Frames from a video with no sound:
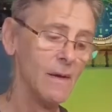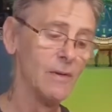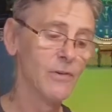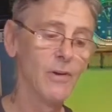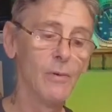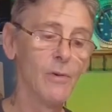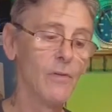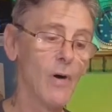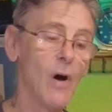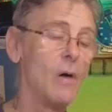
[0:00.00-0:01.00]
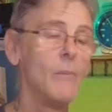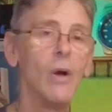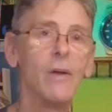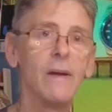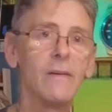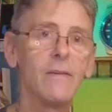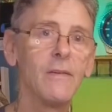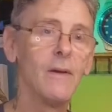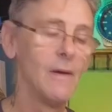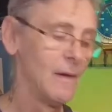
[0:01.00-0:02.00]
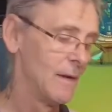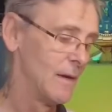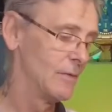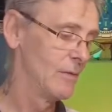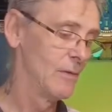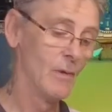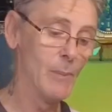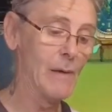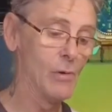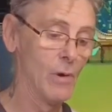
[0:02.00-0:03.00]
To do with harmonics, the barrel